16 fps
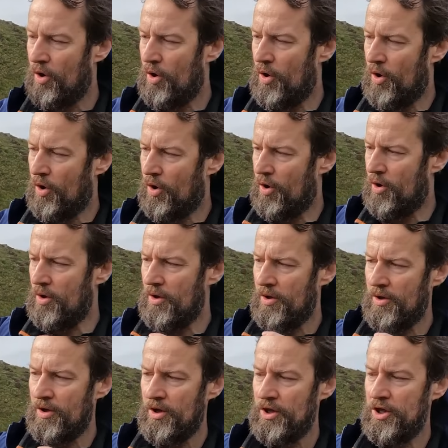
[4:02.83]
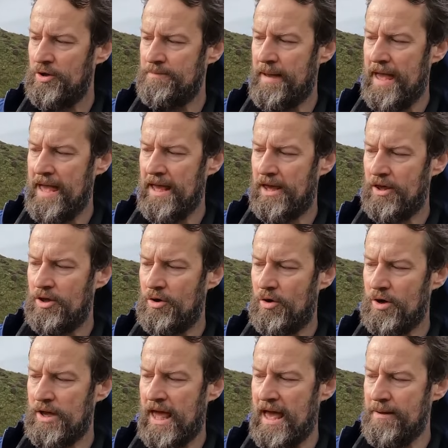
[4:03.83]
or you make
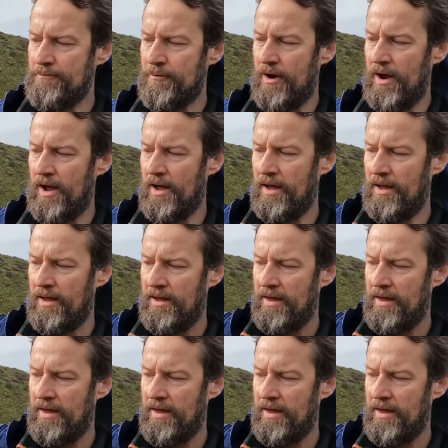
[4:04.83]
your camera